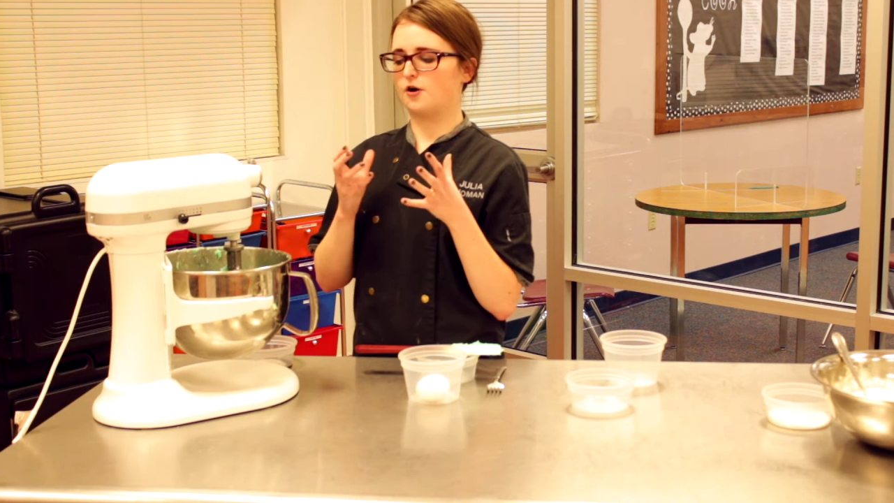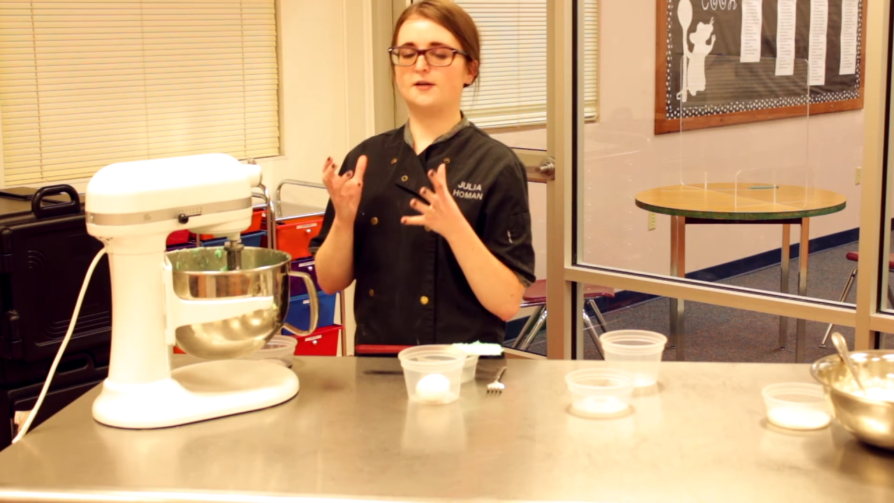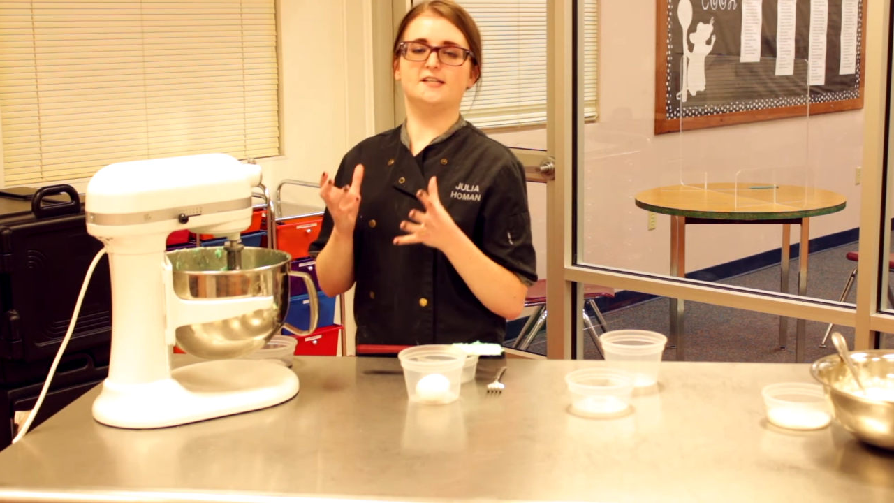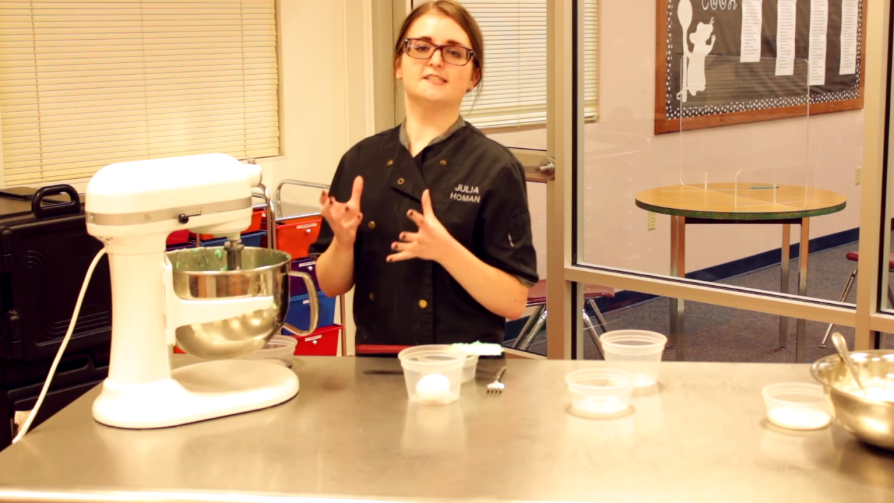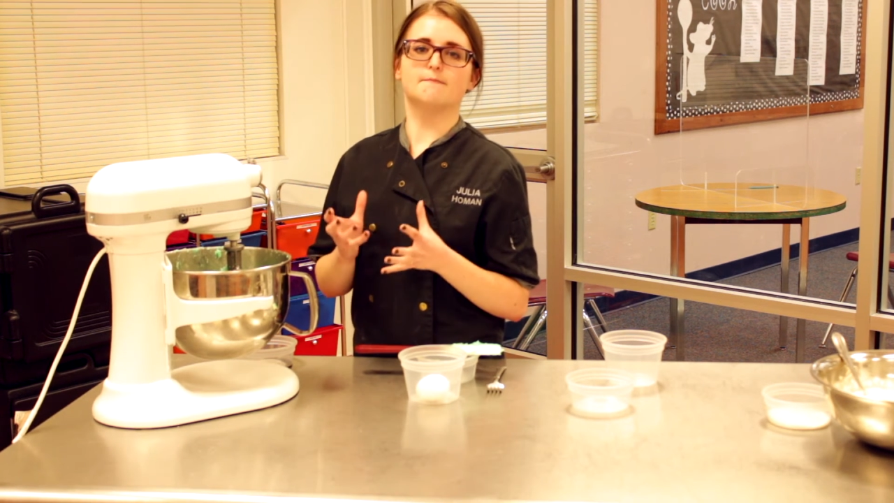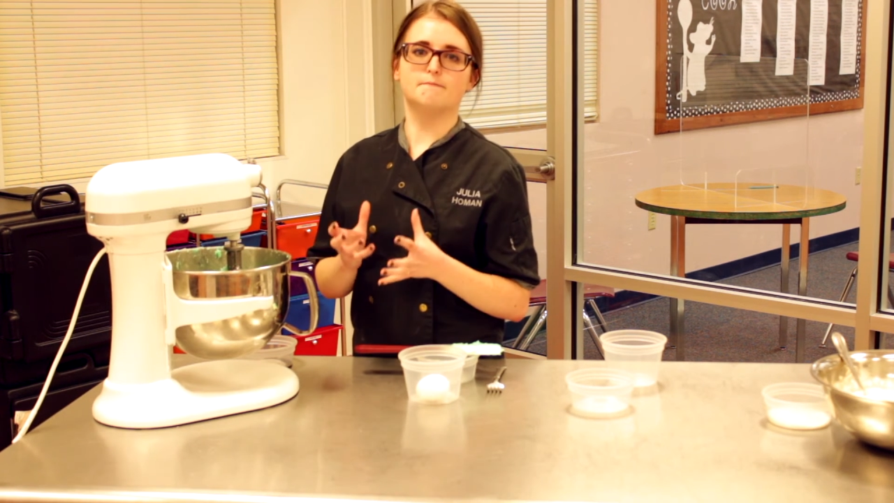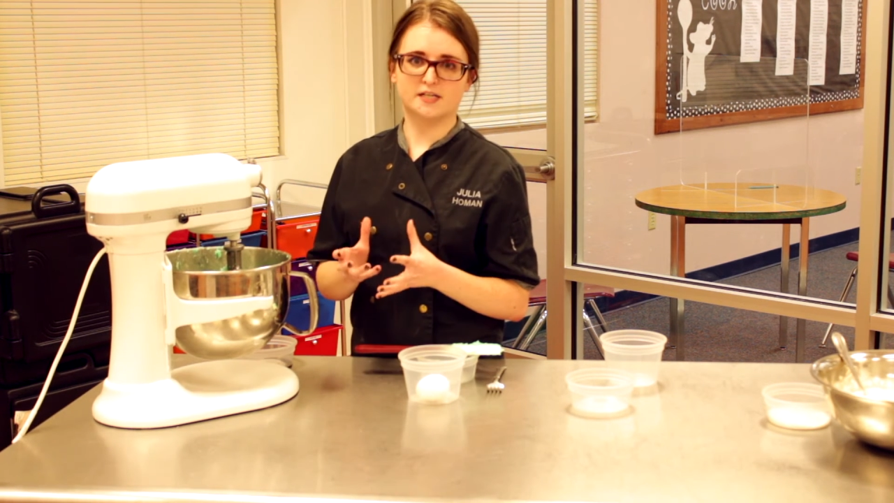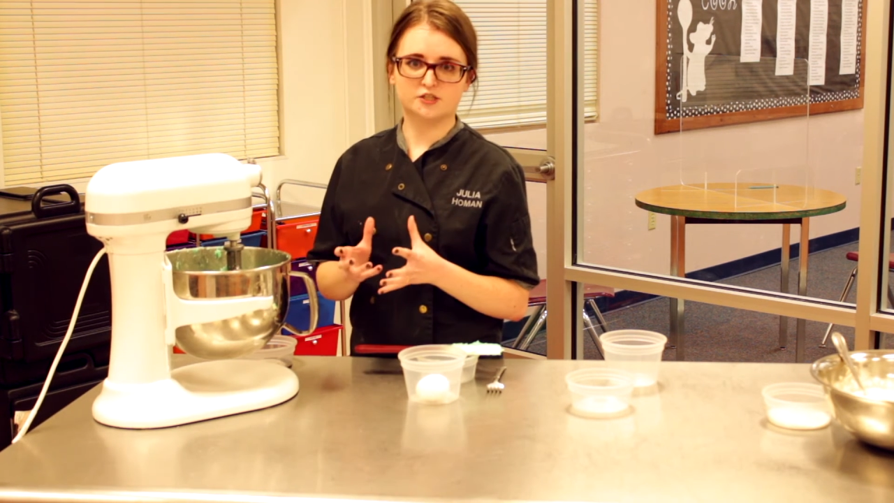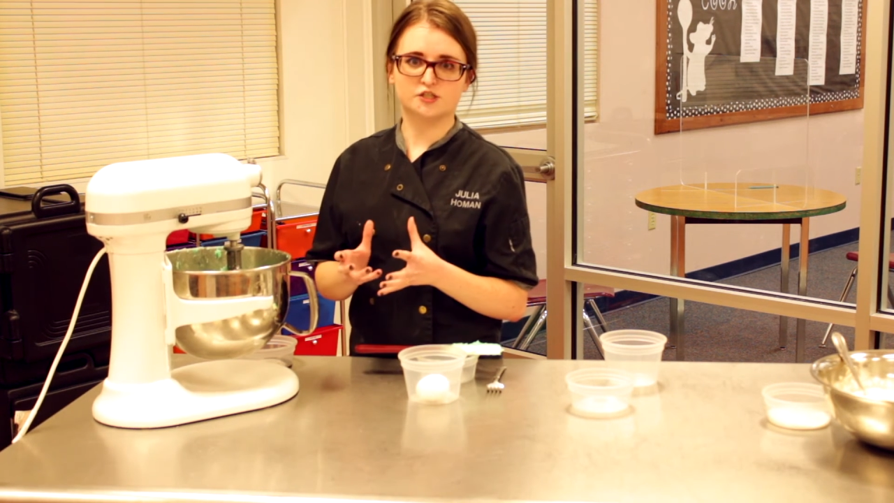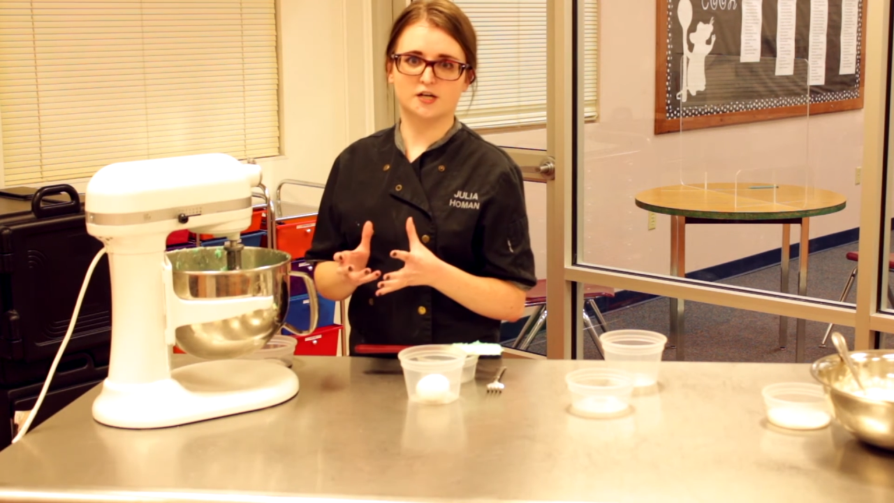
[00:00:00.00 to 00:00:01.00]
cohesive
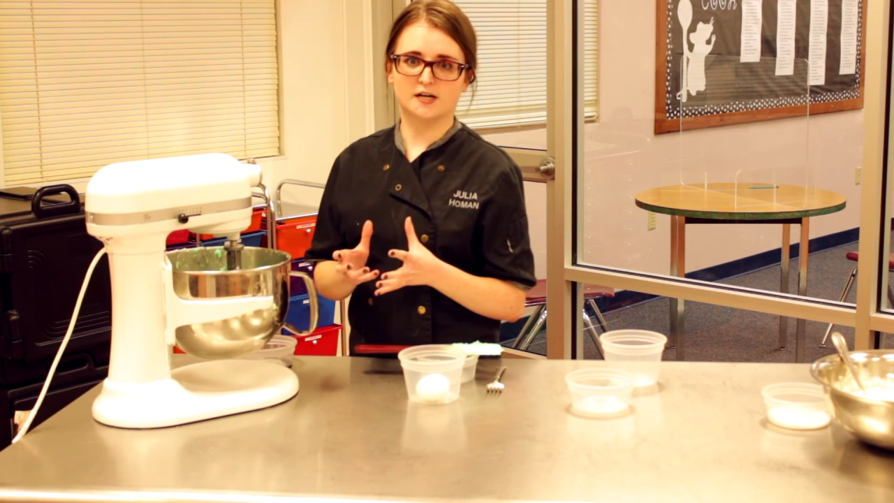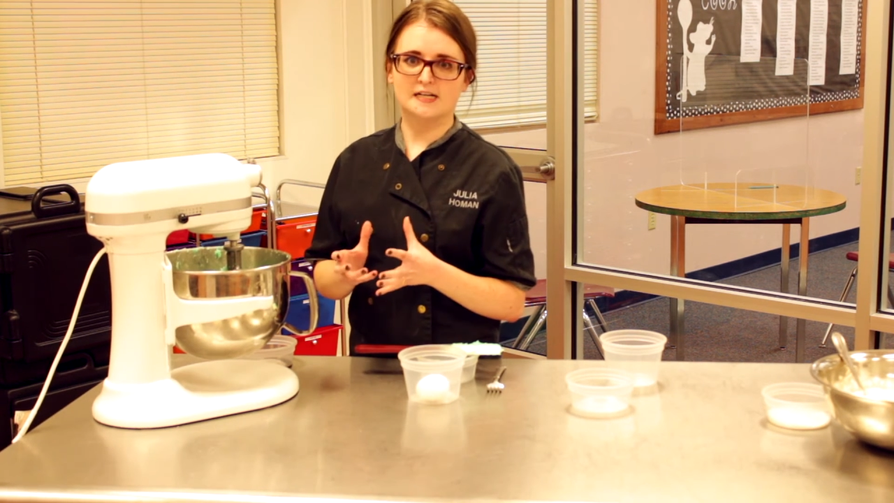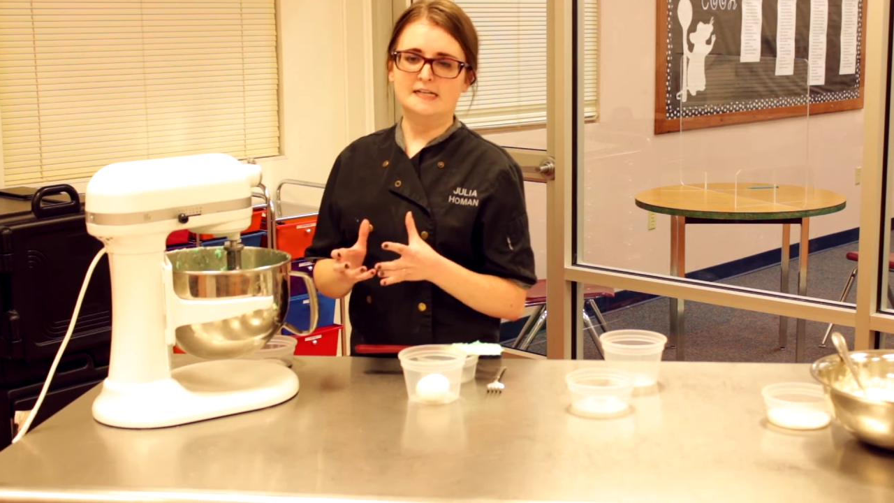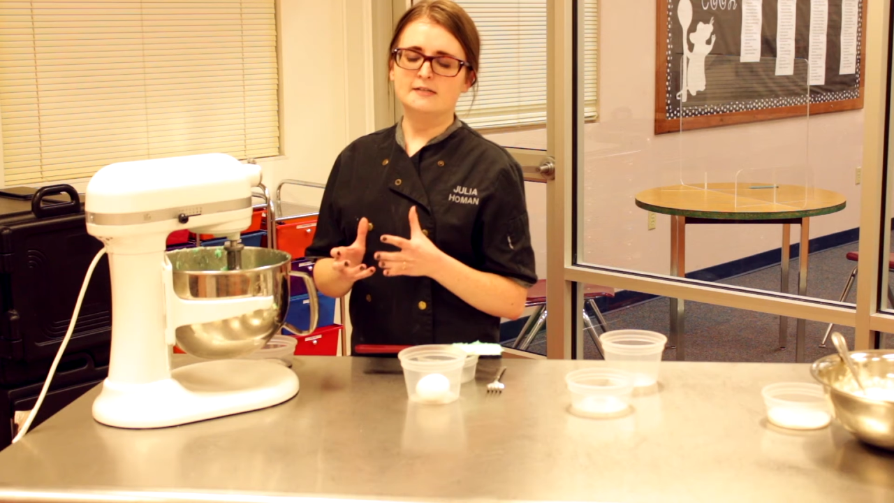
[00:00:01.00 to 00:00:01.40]
mixture,